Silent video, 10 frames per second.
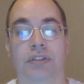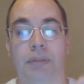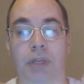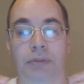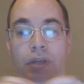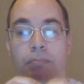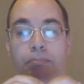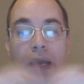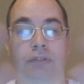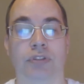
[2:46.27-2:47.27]
Sometimes they'll
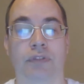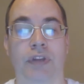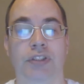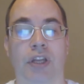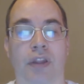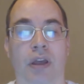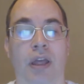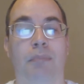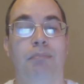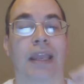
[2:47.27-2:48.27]
bounce off each other,
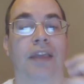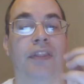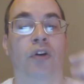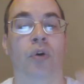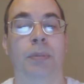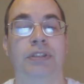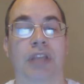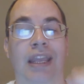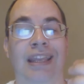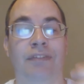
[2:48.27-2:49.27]
making their
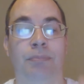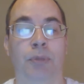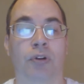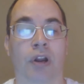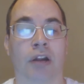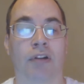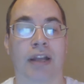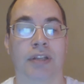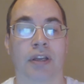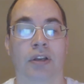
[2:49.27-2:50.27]
orbits even more
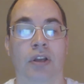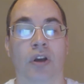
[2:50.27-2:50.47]
erratic.